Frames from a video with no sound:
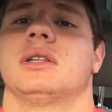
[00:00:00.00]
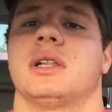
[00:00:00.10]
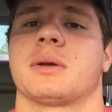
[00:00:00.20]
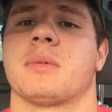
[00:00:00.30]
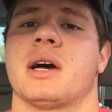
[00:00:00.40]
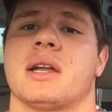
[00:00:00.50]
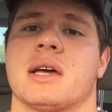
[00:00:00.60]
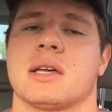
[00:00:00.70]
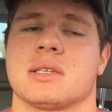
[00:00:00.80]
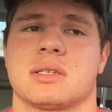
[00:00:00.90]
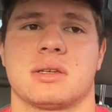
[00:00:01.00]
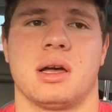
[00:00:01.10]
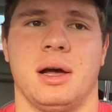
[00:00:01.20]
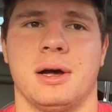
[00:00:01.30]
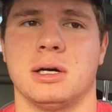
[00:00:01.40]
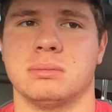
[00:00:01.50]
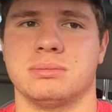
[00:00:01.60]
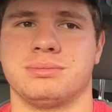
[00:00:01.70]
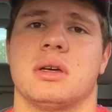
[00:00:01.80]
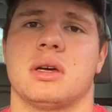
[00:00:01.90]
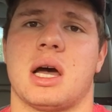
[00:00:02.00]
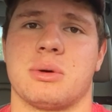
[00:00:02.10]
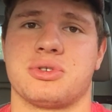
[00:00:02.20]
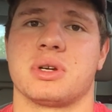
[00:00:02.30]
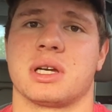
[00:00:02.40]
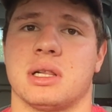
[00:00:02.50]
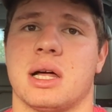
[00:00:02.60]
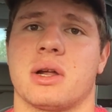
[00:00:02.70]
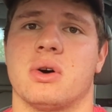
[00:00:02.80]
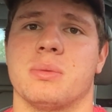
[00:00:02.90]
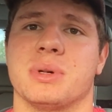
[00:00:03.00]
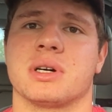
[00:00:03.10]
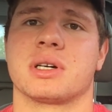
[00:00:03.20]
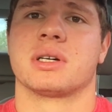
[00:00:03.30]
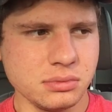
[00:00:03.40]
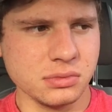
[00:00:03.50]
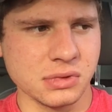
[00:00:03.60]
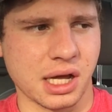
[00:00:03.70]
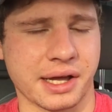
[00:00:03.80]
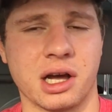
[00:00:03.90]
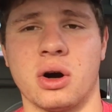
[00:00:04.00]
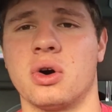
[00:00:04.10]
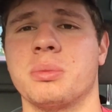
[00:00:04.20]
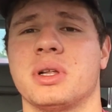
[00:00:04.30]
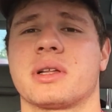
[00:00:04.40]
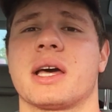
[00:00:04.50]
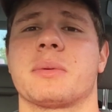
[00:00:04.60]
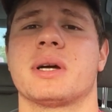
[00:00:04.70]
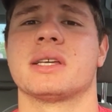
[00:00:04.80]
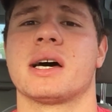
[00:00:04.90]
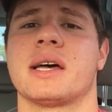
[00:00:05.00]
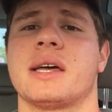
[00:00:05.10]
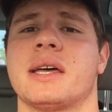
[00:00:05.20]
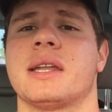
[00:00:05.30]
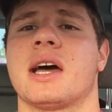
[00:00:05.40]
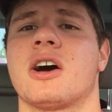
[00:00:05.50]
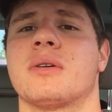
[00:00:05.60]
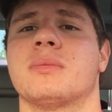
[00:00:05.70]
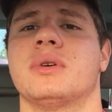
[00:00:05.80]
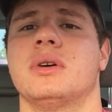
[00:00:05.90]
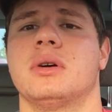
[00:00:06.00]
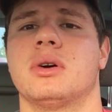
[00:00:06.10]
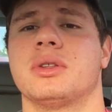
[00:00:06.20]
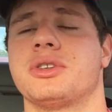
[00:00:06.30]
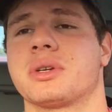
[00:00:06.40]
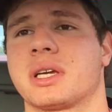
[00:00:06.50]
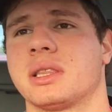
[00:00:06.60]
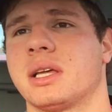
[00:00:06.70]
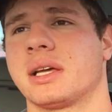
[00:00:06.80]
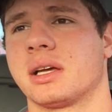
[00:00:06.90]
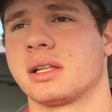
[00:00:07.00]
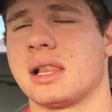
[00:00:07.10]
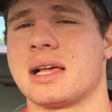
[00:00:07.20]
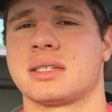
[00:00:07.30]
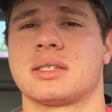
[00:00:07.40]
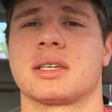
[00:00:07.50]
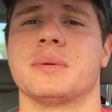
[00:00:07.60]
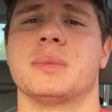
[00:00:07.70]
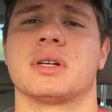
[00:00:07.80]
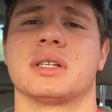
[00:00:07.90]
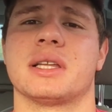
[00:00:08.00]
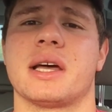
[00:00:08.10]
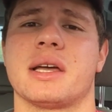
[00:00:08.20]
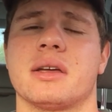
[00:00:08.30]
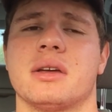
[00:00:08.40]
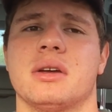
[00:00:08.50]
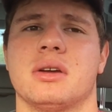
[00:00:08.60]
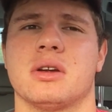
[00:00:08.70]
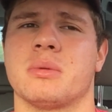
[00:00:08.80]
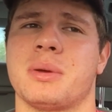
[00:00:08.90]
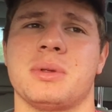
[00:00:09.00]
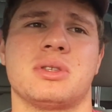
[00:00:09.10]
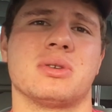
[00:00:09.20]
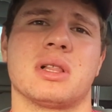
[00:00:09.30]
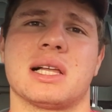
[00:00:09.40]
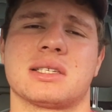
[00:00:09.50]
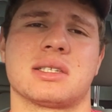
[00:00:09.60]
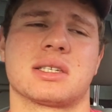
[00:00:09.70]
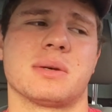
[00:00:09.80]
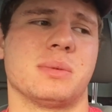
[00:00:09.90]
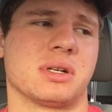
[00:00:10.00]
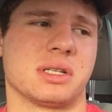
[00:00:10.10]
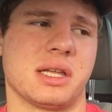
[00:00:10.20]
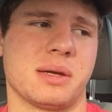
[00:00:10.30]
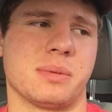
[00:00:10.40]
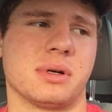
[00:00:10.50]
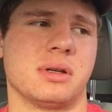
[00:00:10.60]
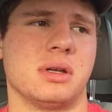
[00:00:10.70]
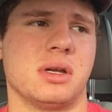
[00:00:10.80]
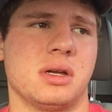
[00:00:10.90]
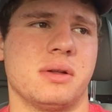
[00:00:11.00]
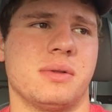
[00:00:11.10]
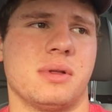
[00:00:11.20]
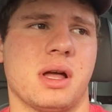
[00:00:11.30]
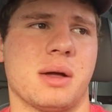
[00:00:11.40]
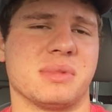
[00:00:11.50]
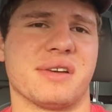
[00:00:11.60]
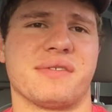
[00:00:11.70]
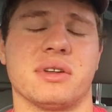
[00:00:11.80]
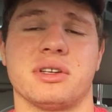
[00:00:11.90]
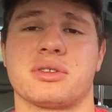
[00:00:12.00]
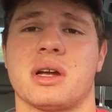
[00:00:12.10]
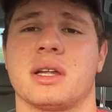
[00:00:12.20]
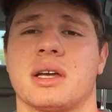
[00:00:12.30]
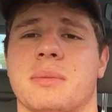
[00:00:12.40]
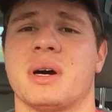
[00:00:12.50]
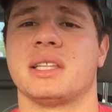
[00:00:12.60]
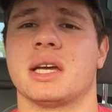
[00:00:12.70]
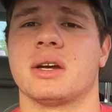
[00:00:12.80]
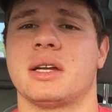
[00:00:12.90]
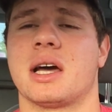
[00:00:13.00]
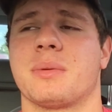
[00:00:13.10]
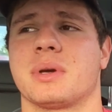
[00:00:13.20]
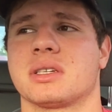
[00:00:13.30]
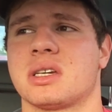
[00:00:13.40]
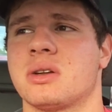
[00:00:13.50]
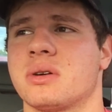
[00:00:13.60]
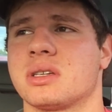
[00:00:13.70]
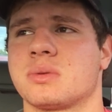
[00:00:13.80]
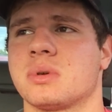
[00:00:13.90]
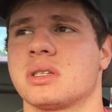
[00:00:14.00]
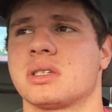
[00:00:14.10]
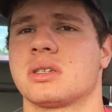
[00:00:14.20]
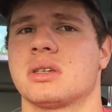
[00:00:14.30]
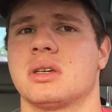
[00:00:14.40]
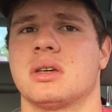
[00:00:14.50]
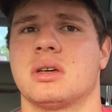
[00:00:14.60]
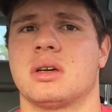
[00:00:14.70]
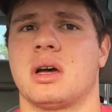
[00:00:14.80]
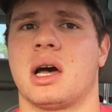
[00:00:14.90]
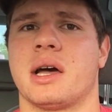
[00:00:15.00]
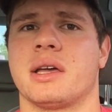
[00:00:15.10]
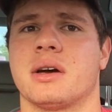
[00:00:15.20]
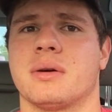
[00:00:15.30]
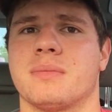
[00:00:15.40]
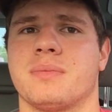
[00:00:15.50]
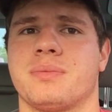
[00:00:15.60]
like mine has. I was drinking a lot of whole milk. I cut whole milk out of my diet, and now I'm only drinking like a glass of skim milk a day, or maybe two glasses of skim milk a day, but I'm definitely trying to cut my dairy down, because I noticed once I